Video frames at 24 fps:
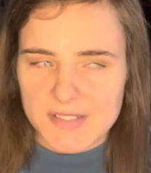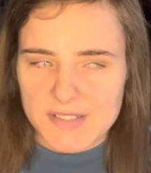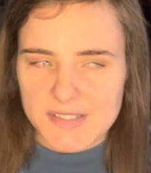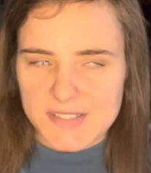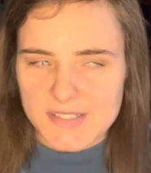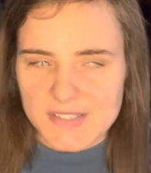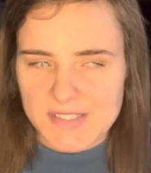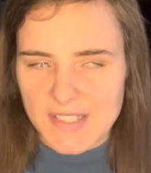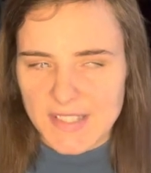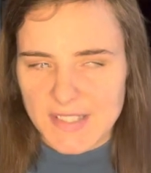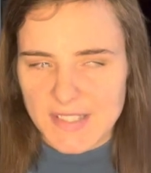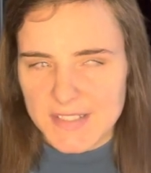
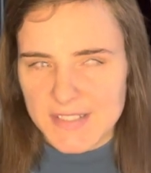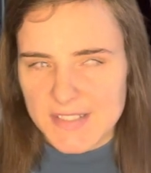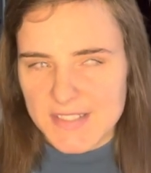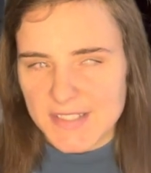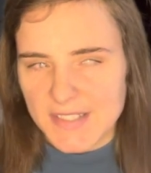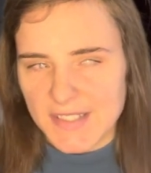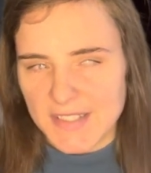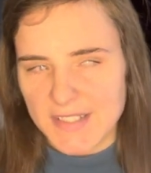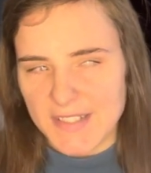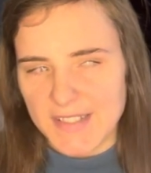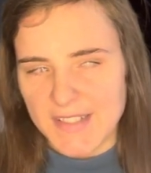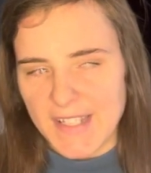say it's
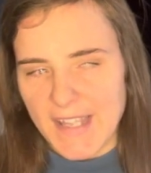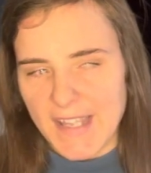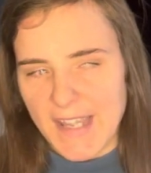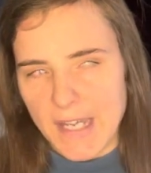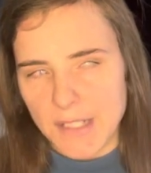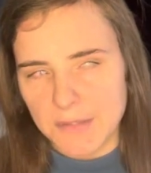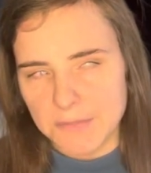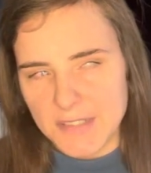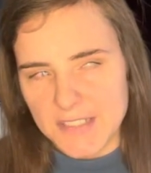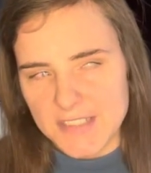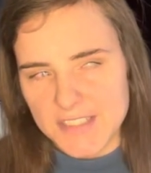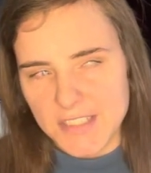like a cat
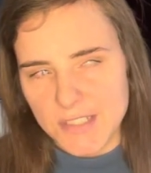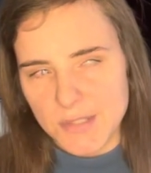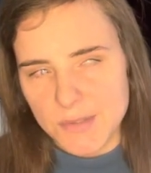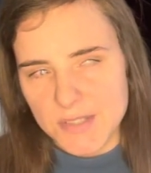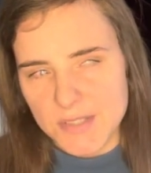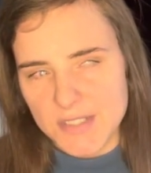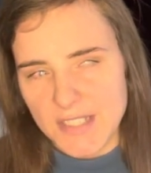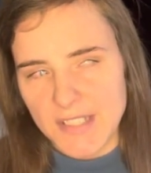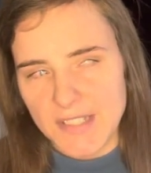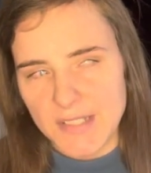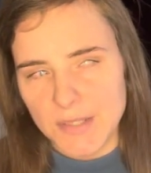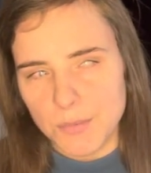rescue
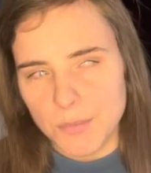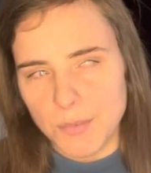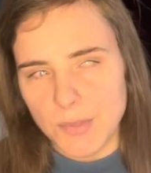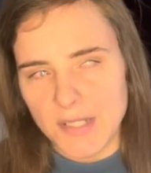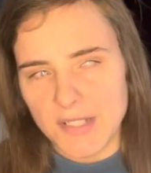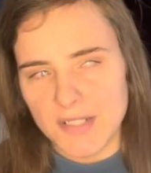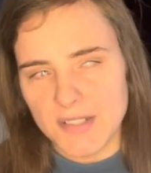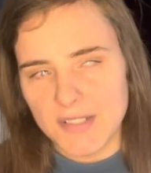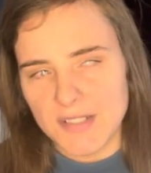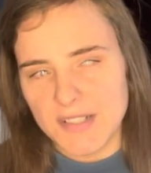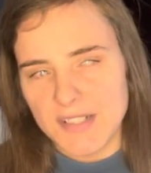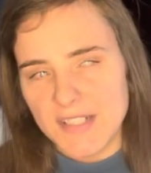site,
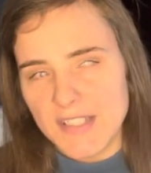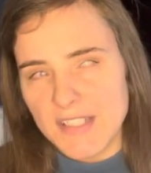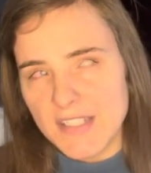where